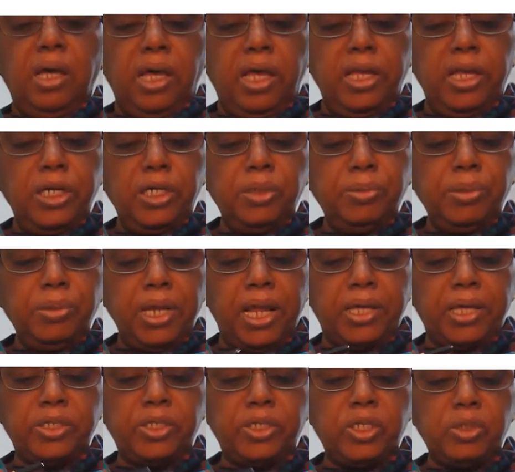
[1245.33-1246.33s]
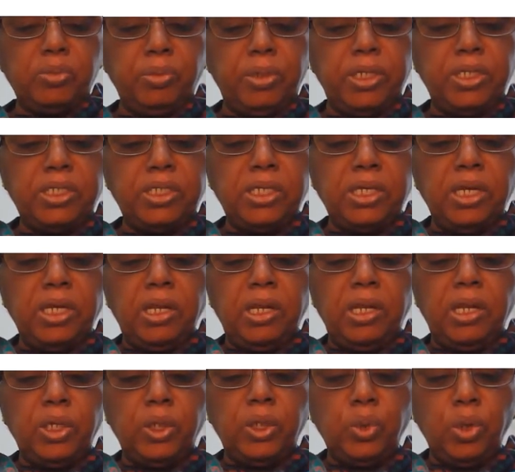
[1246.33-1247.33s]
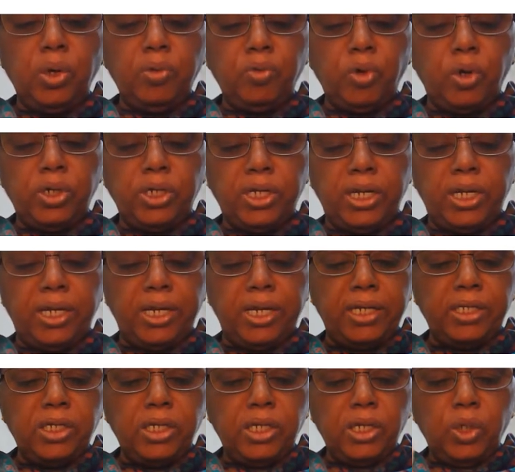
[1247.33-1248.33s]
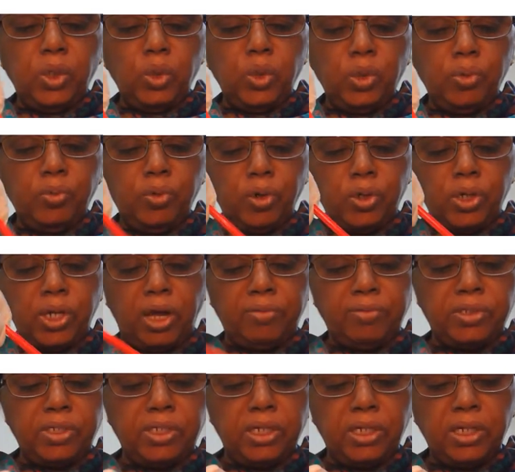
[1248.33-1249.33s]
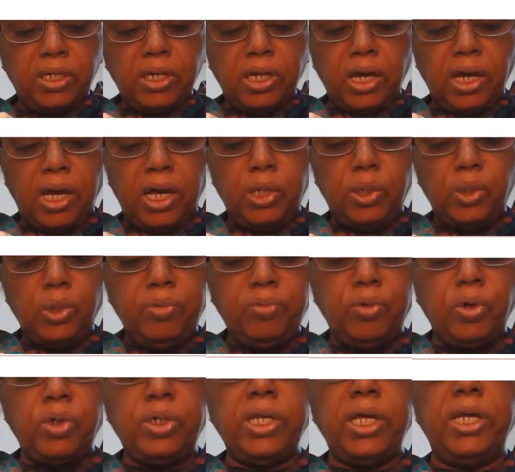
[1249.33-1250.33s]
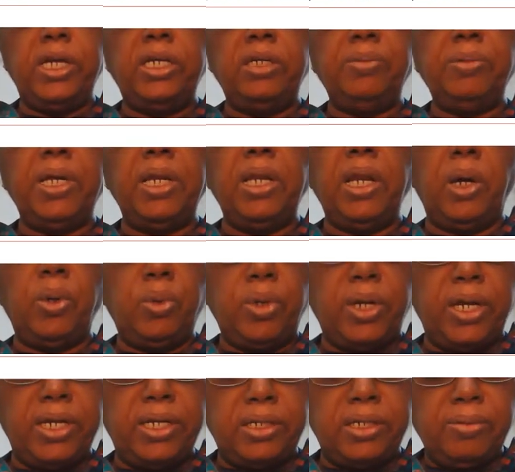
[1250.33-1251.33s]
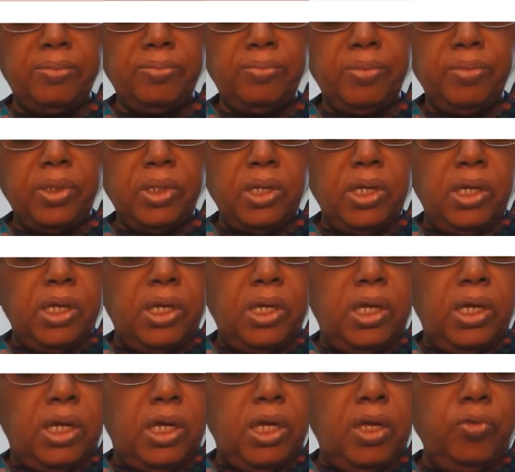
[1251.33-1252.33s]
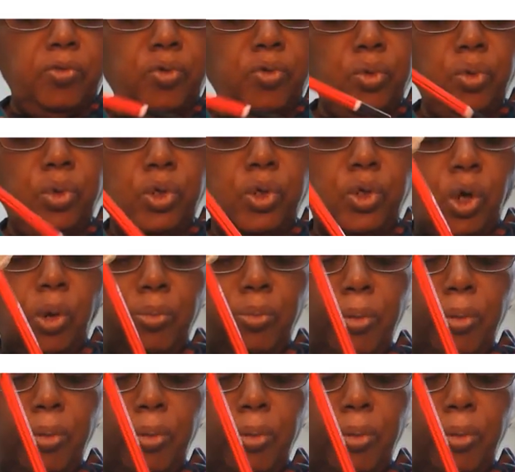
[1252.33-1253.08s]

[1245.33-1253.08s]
Anatomical axis means like you have got inlet, you have got cavity, and you have got anatomical outlet. If you would drop a